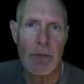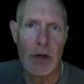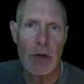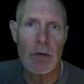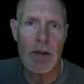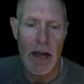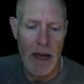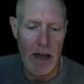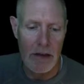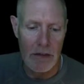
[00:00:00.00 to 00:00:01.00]
you've
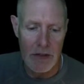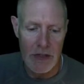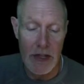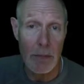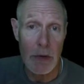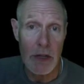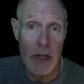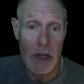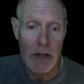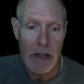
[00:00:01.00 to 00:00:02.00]
got
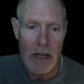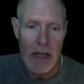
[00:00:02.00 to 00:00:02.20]
temperature